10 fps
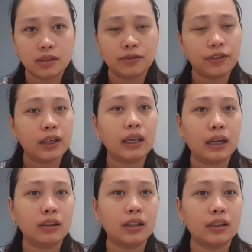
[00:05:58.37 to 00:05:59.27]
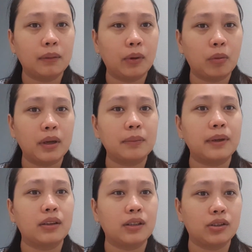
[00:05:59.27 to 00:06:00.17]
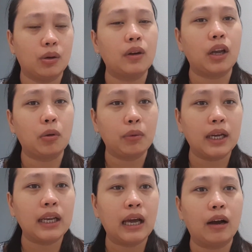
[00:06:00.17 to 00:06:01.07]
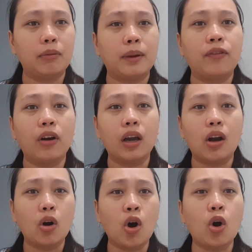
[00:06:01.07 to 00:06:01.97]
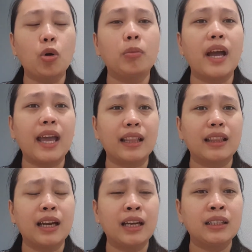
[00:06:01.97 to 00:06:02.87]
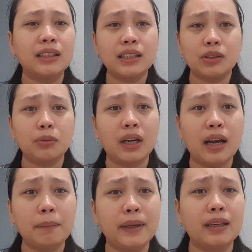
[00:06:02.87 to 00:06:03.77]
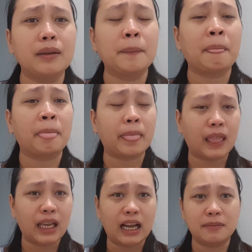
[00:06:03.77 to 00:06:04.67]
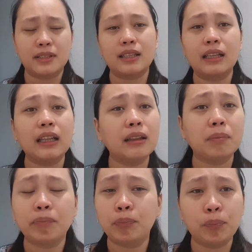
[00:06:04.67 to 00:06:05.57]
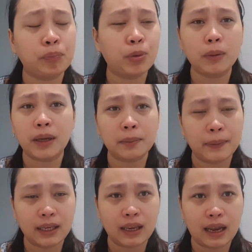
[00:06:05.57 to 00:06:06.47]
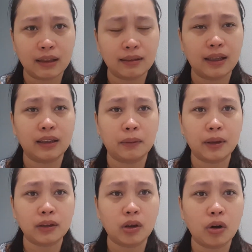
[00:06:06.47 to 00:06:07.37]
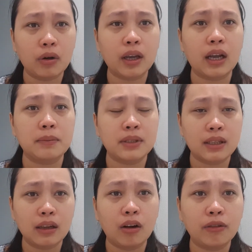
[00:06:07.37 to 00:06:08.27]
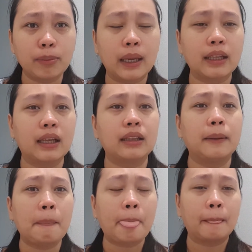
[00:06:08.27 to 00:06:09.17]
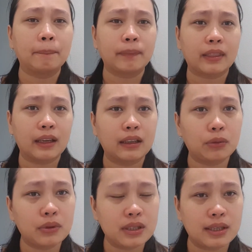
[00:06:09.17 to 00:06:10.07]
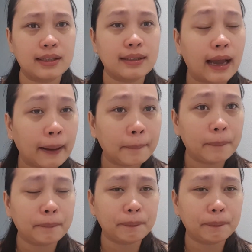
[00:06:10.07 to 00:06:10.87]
freaking out at the moment because it's only a week now before I go home, and this is what happened. I'm still not pulled my pin yet that I'm not going. I'm still hoping that it will stop,